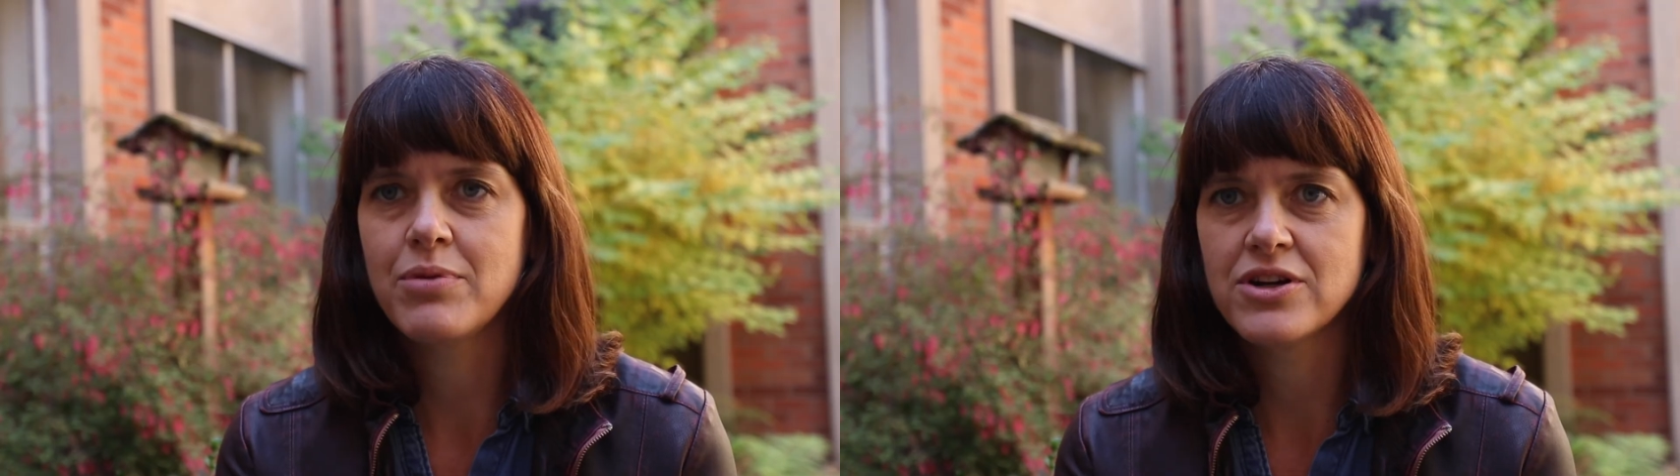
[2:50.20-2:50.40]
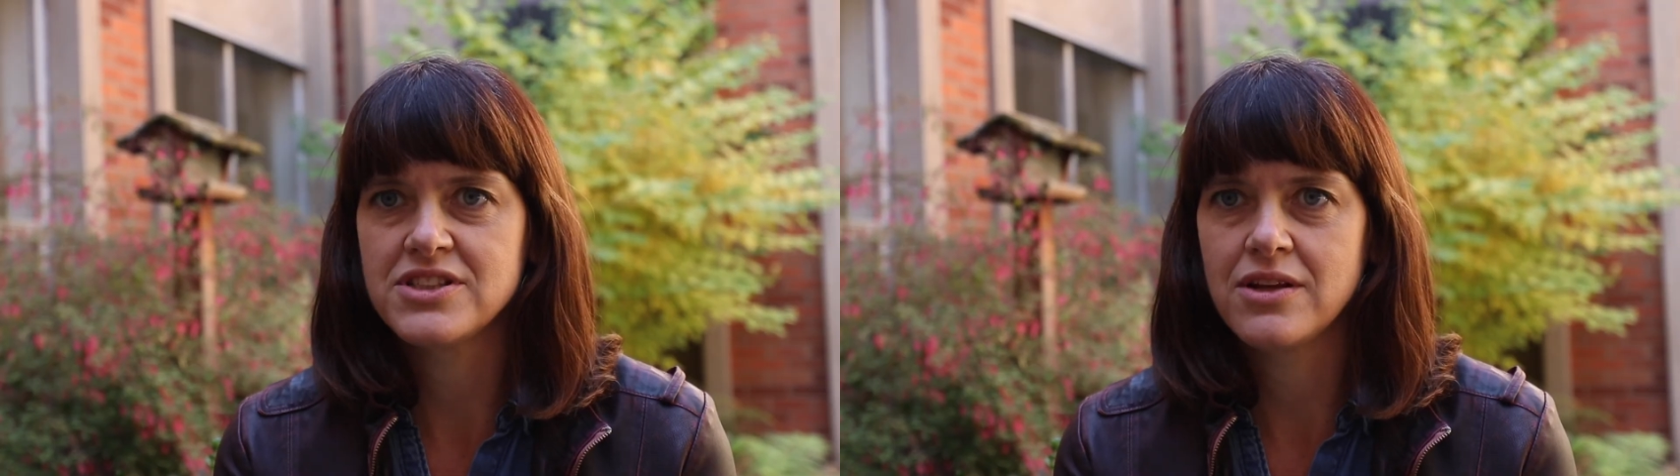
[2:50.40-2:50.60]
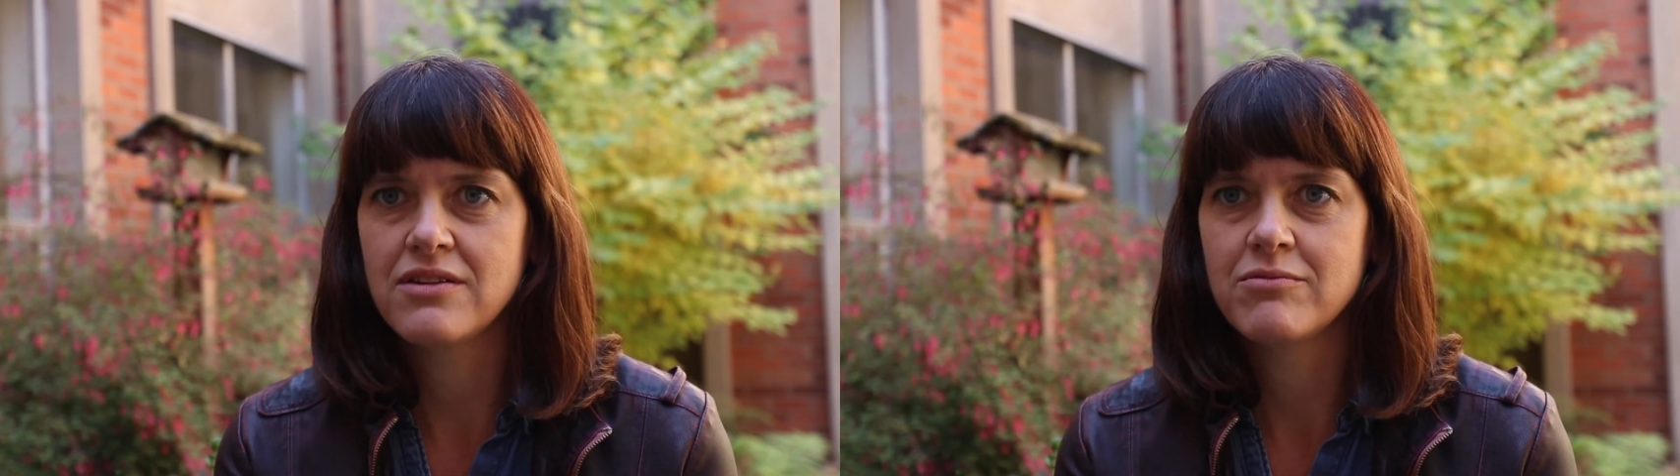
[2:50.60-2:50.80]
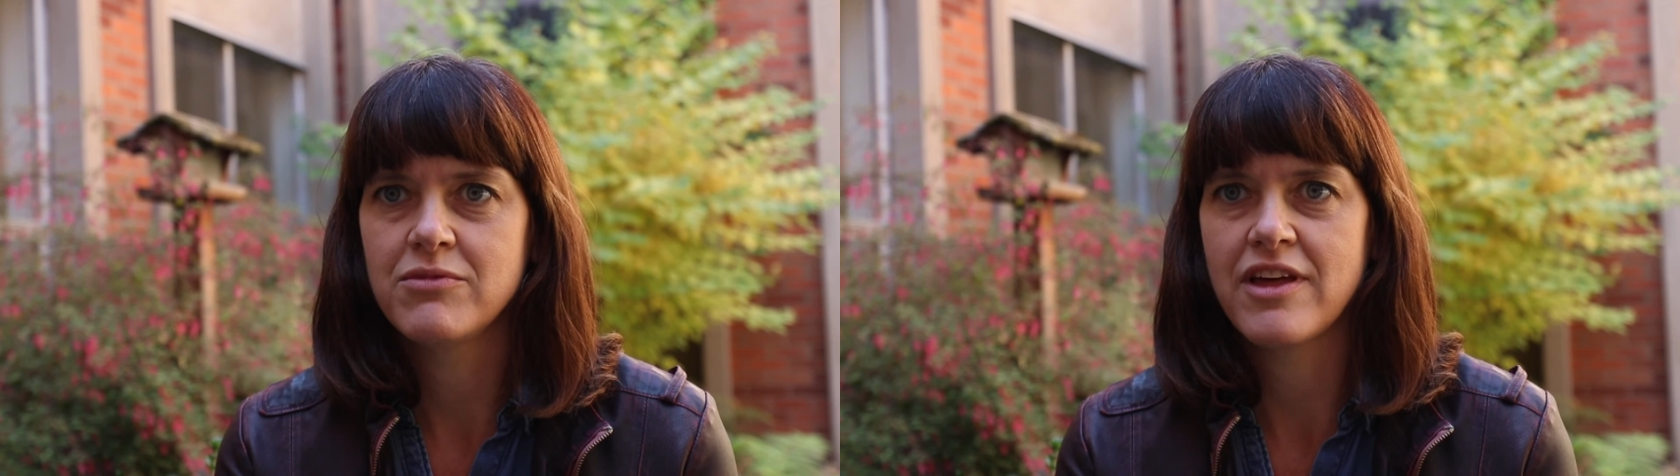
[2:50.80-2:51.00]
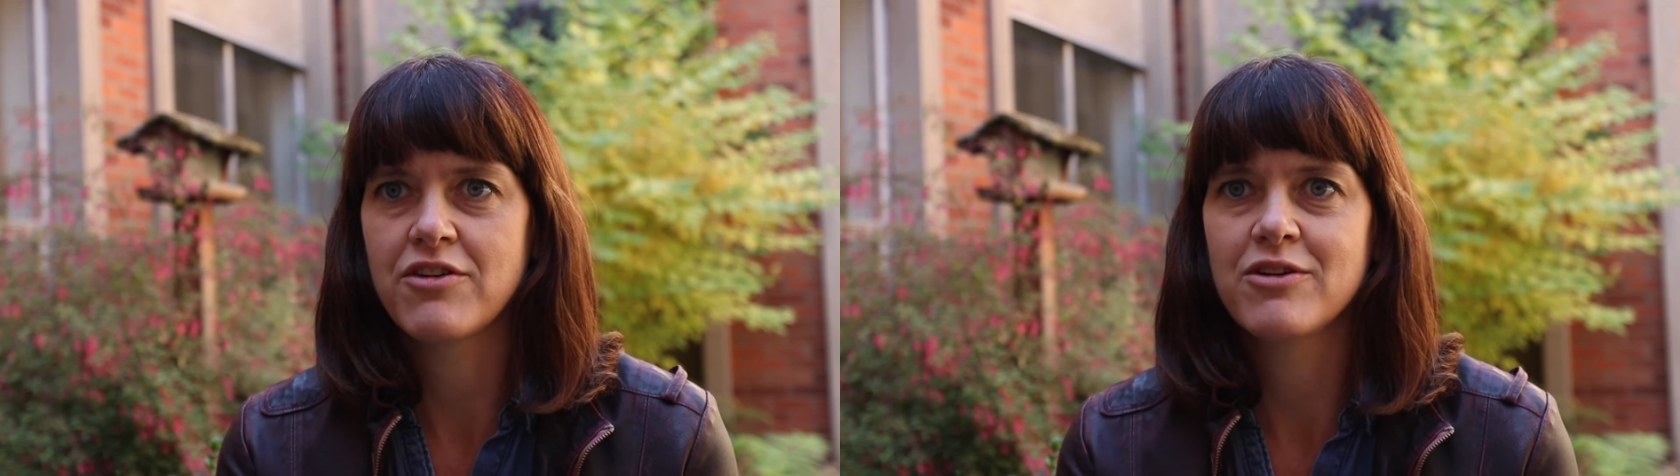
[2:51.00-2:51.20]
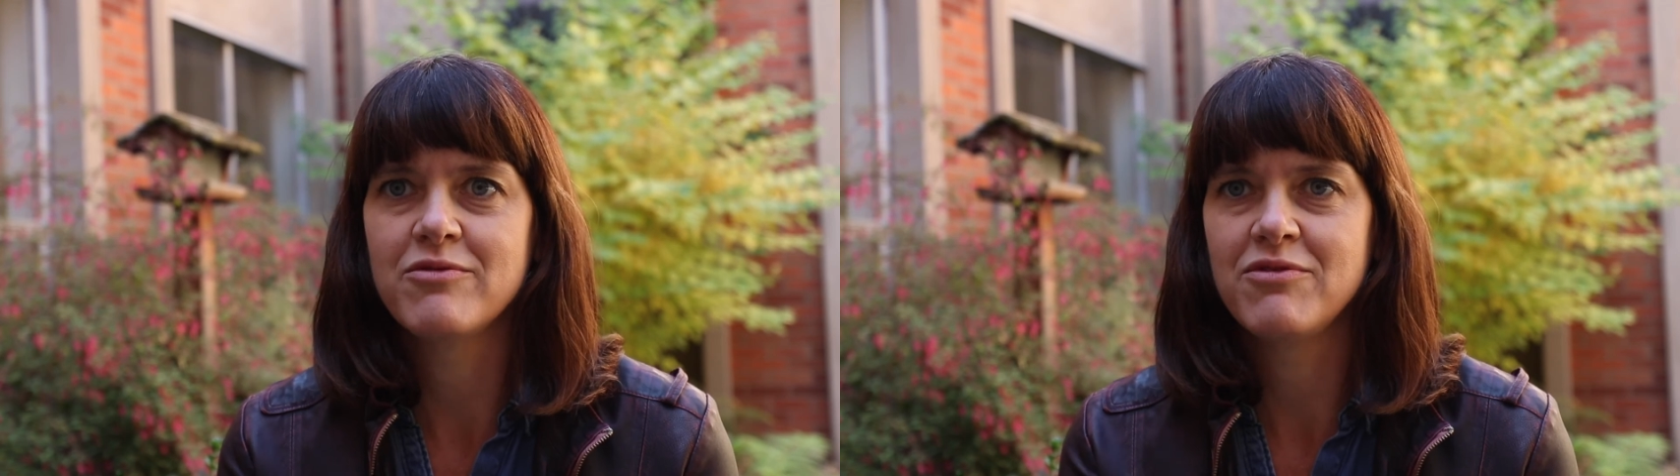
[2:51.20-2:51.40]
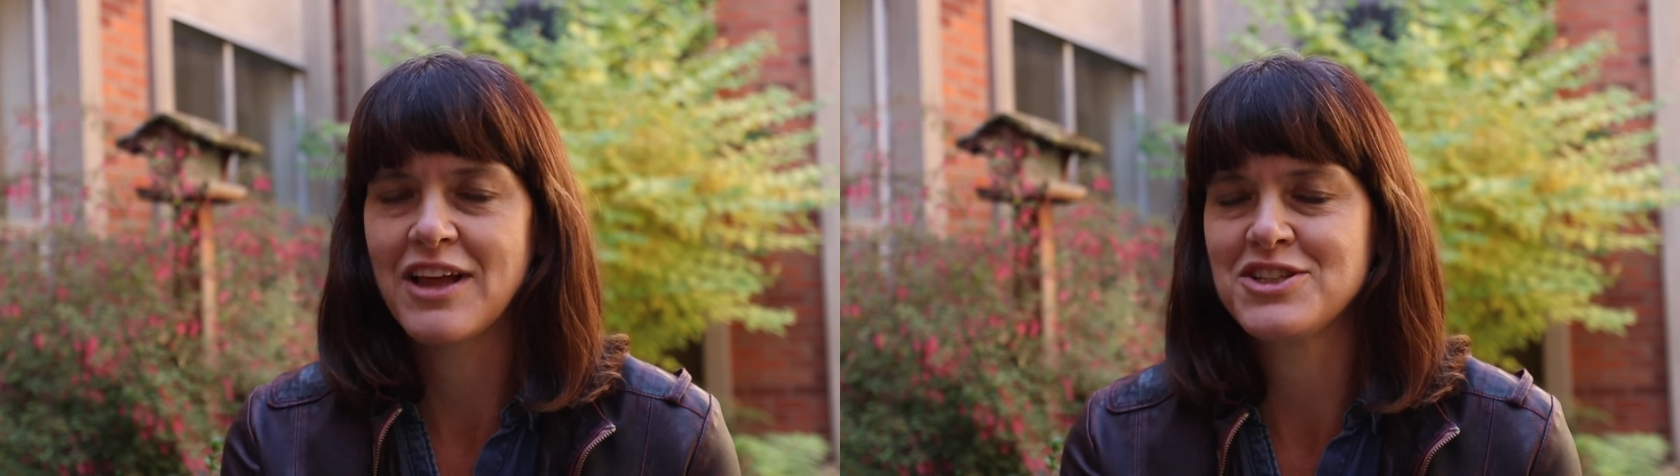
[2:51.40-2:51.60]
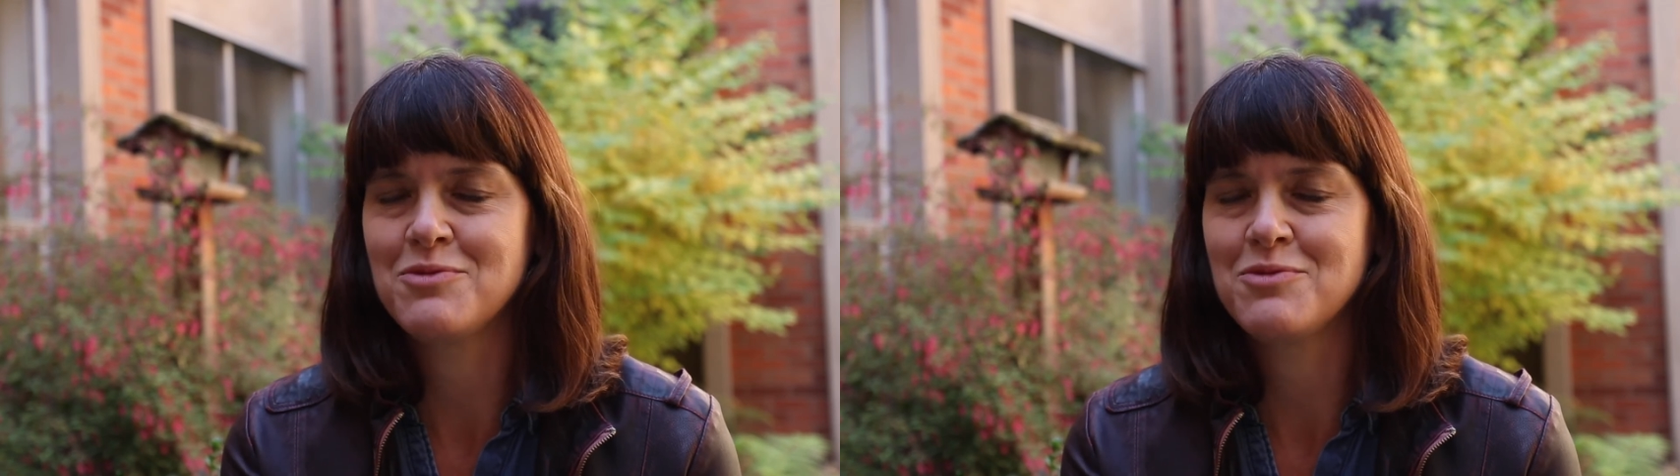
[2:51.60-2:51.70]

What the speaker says: person with other flesh